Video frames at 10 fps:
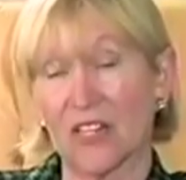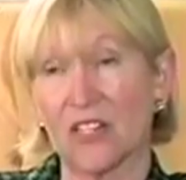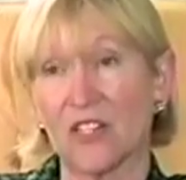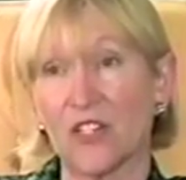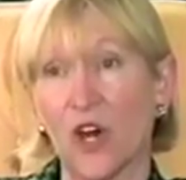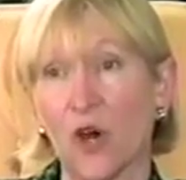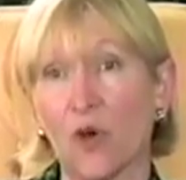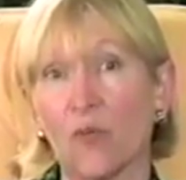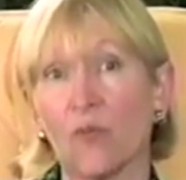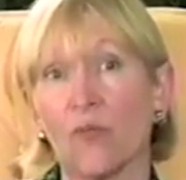
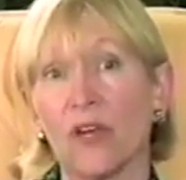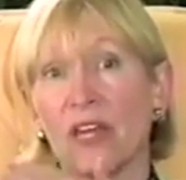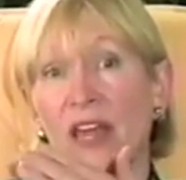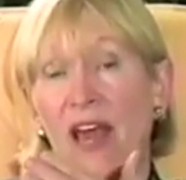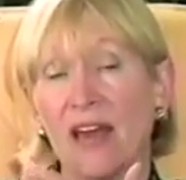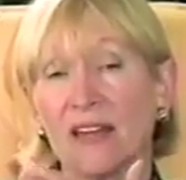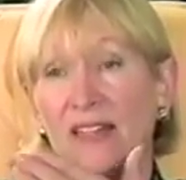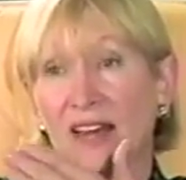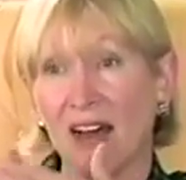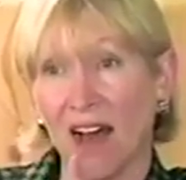So he had a
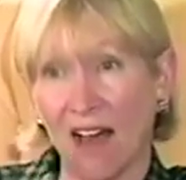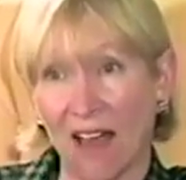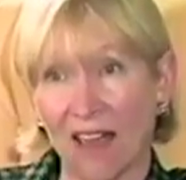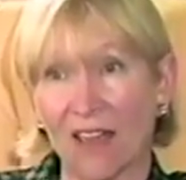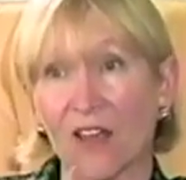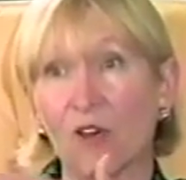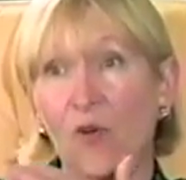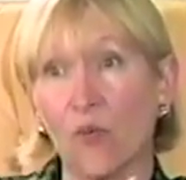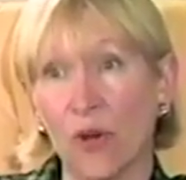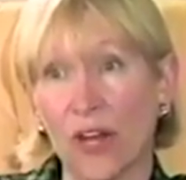tie
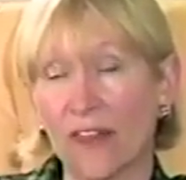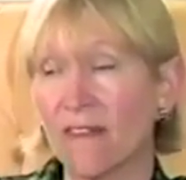with